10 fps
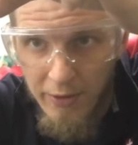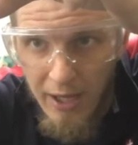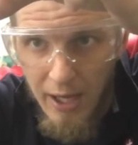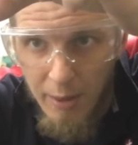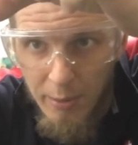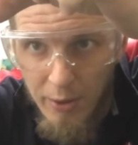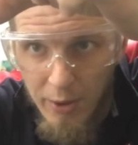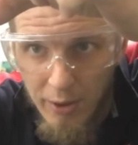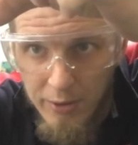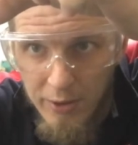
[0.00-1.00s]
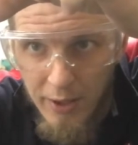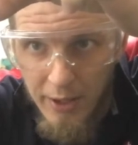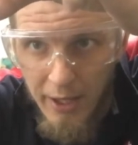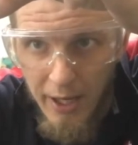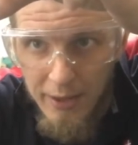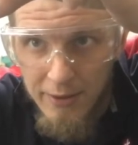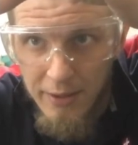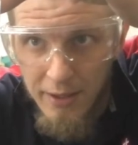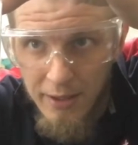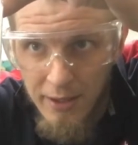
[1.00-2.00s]
carbon dioxide gas.
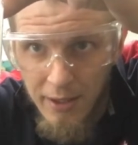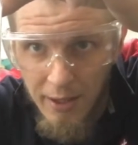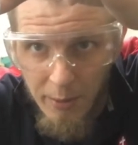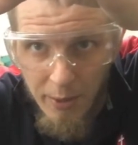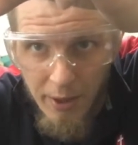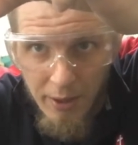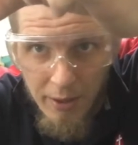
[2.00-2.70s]
There we go,